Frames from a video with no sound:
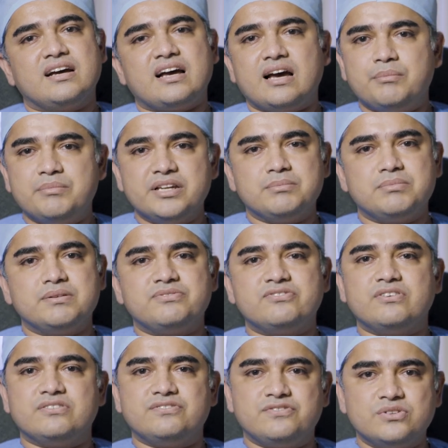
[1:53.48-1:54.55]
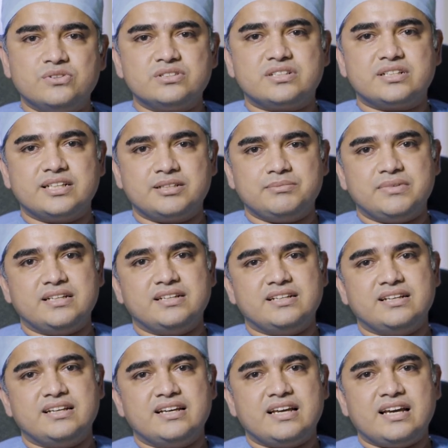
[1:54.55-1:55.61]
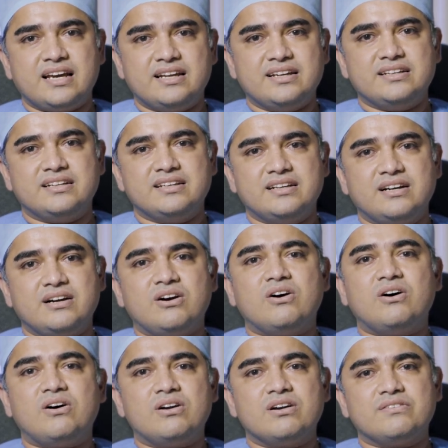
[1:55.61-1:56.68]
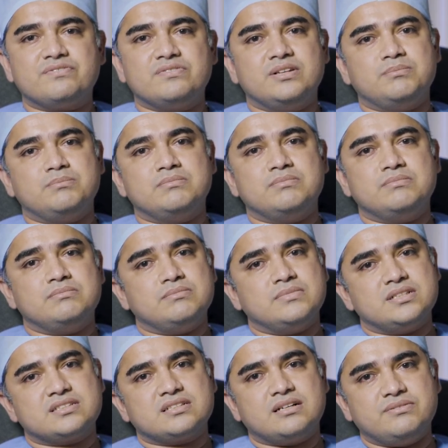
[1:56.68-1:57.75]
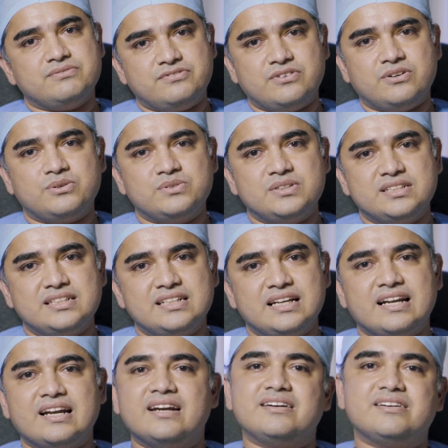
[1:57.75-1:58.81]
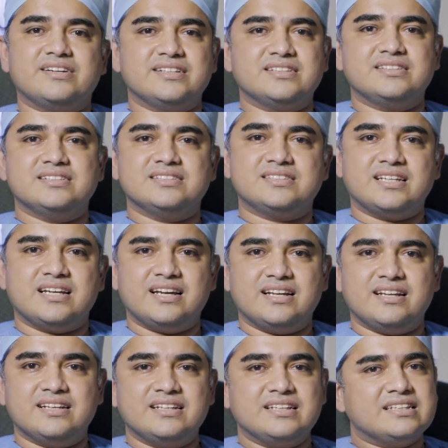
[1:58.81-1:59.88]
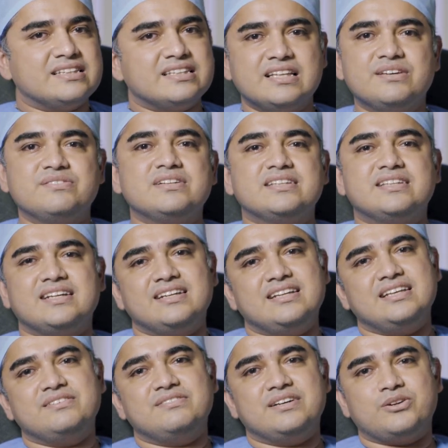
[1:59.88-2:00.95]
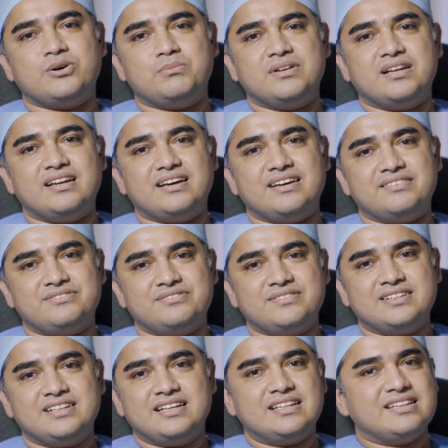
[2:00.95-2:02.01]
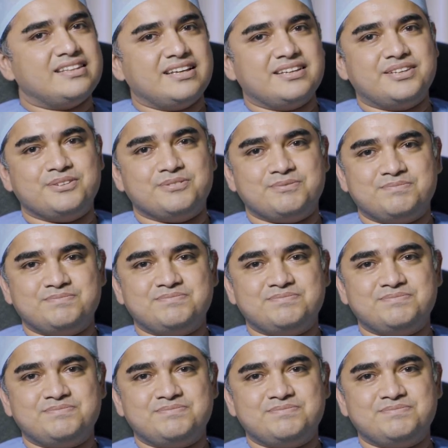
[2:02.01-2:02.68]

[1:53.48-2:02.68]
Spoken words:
amenable for full treatment, and all of them must come forward and treat the child. They will then live a normal life. Thank you.